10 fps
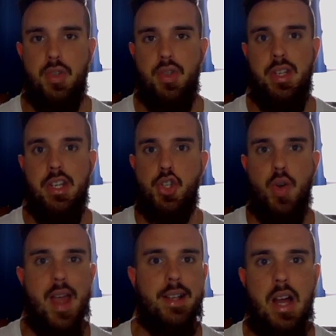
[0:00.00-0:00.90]
So you need to
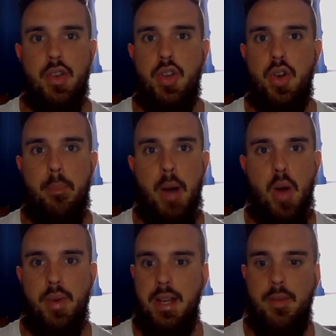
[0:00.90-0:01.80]
track down your
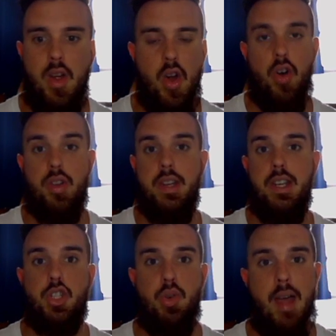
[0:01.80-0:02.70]
opponent or you need
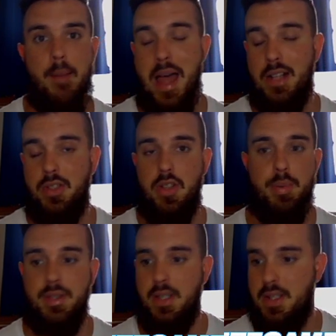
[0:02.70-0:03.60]
to track back to your
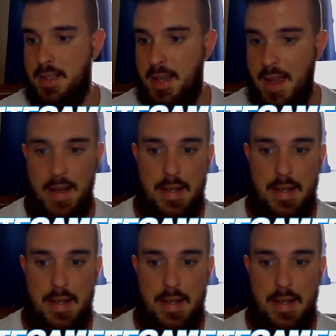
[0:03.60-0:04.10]
position.